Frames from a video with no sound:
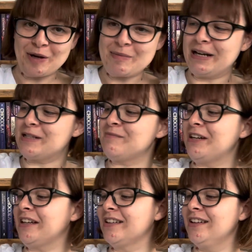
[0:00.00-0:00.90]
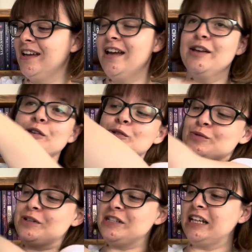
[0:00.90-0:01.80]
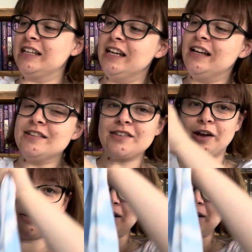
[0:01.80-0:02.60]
go back to my usual Oodie. So